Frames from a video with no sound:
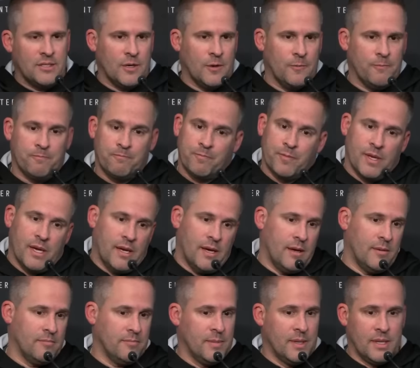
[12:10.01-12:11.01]
So
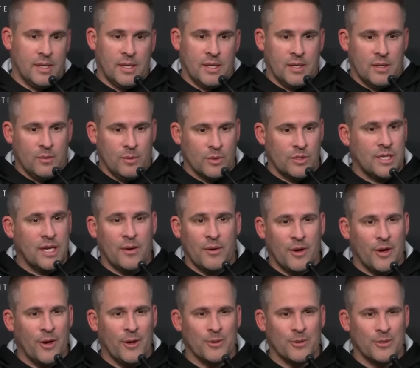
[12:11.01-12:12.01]
we'll see how
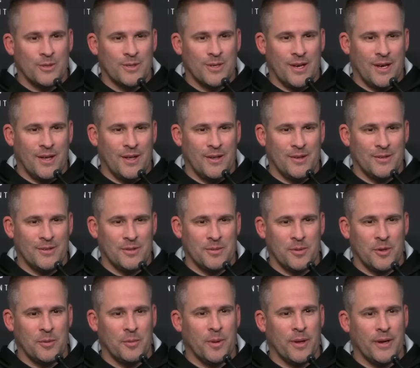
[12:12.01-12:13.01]
it goes.
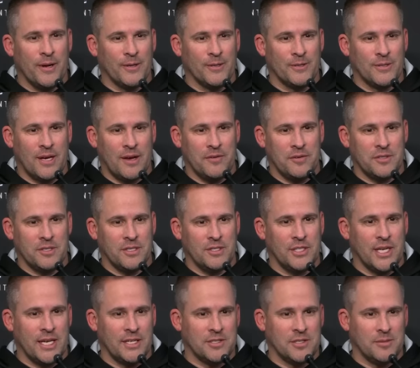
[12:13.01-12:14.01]
Some good players obviously
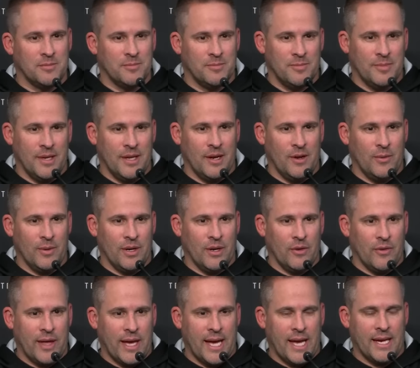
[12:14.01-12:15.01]
chasing him. We
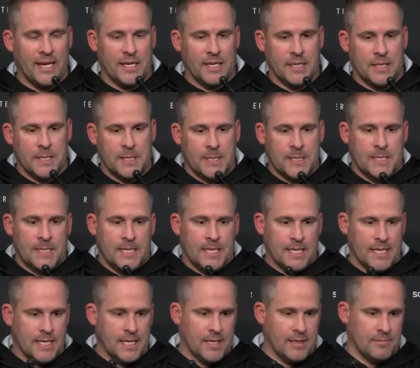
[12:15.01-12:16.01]
know that. And,
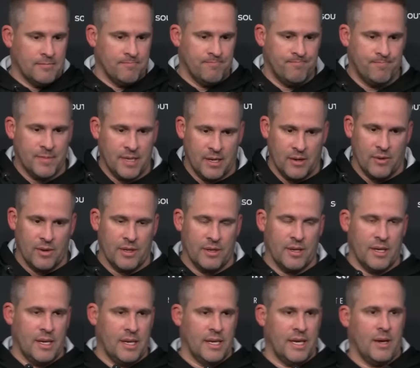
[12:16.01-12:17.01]

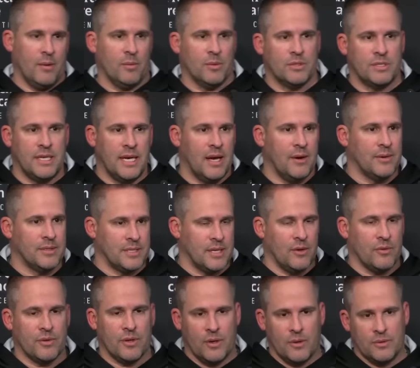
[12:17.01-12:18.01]
and again, we'll see how his
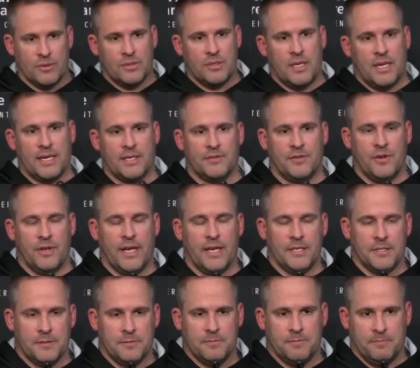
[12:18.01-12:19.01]
health goes the next few
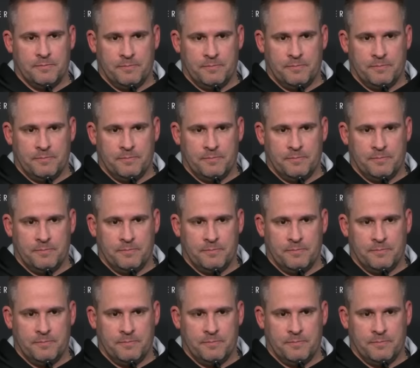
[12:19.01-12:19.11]
days.